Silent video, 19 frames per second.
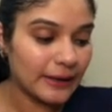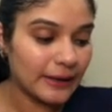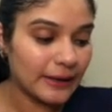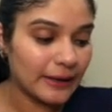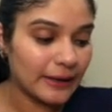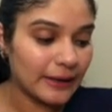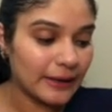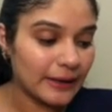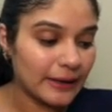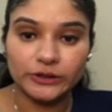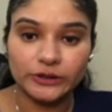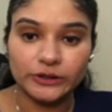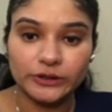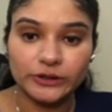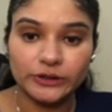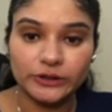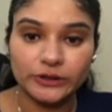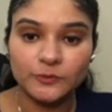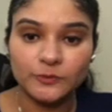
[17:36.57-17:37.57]
So you have
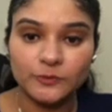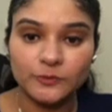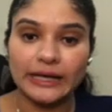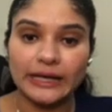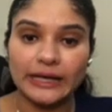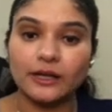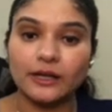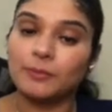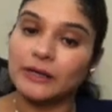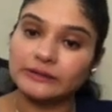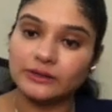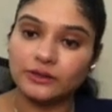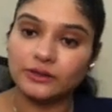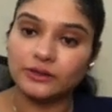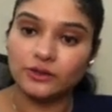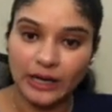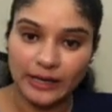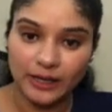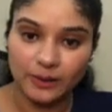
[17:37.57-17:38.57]
dry air plus
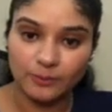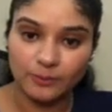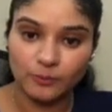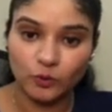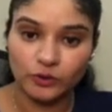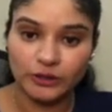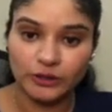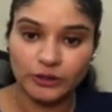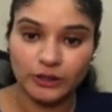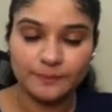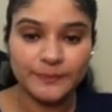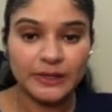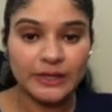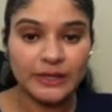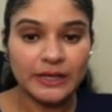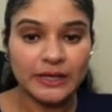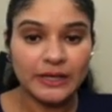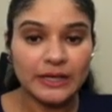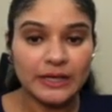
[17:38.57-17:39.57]
dry ammonia
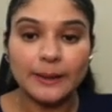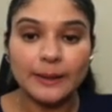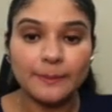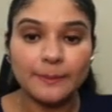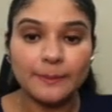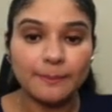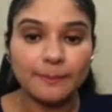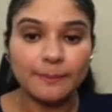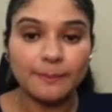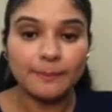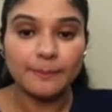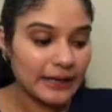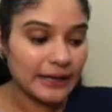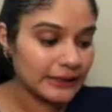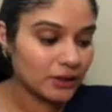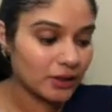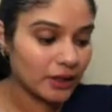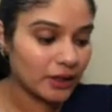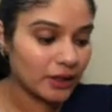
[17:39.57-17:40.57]
combining in the
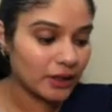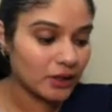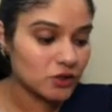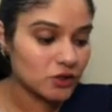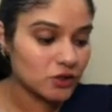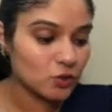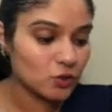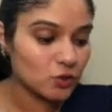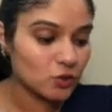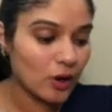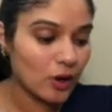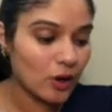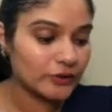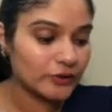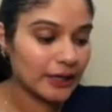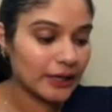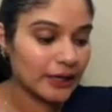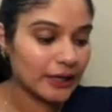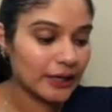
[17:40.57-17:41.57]
ratio of
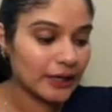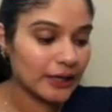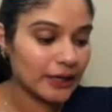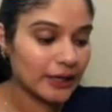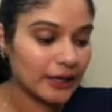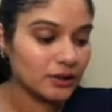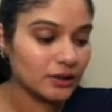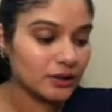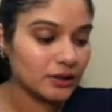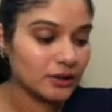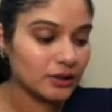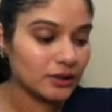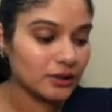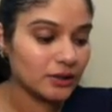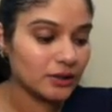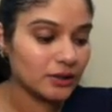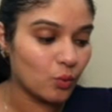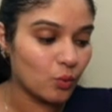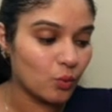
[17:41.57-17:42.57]
10:1
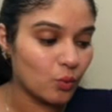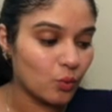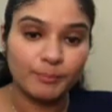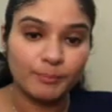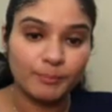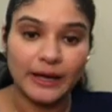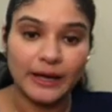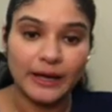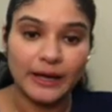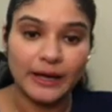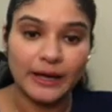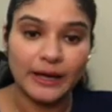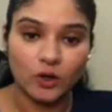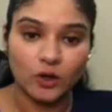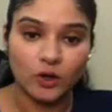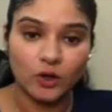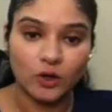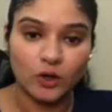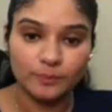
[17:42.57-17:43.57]
by volume.
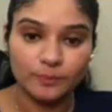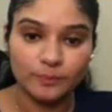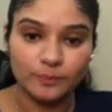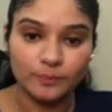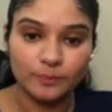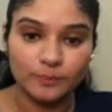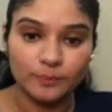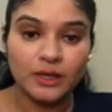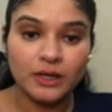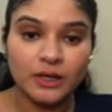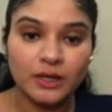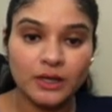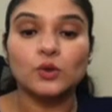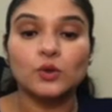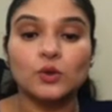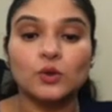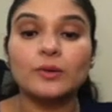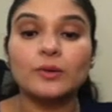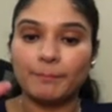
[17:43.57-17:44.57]
You
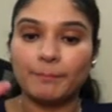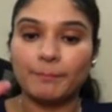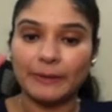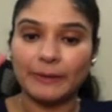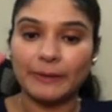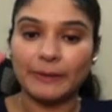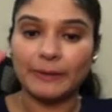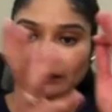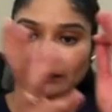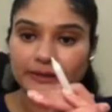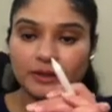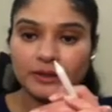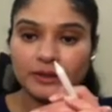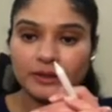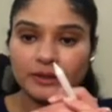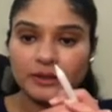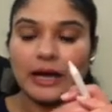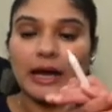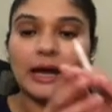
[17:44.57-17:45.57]
compress it
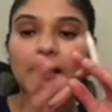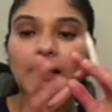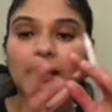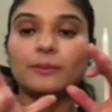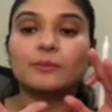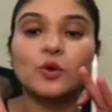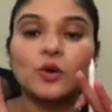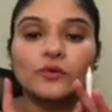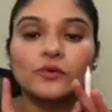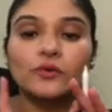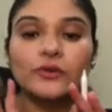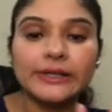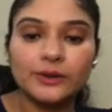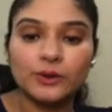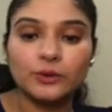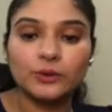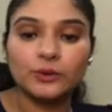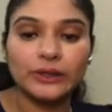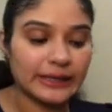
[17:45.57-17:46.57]
and move it into
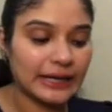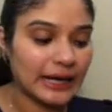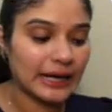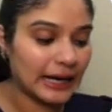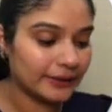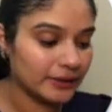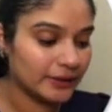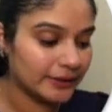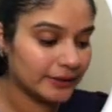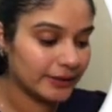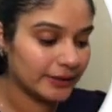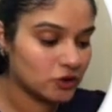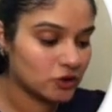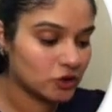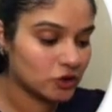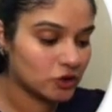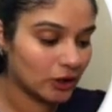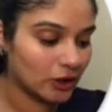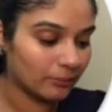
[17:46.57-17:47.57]
the catalytic
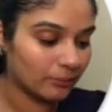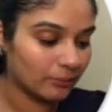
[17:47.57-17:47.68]
chamber.